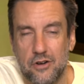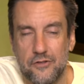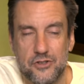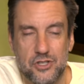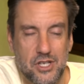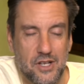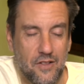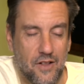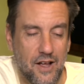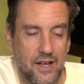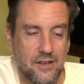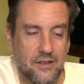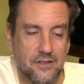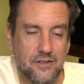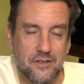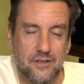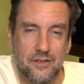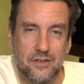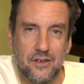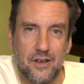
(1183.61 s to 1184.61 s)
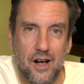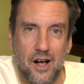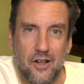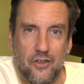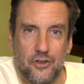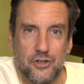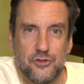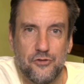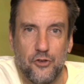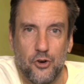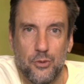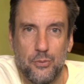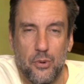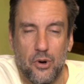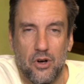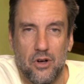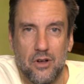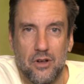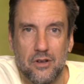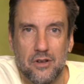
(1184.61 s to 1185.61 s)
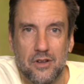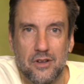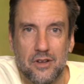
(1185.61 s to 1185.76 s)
if she likes college football,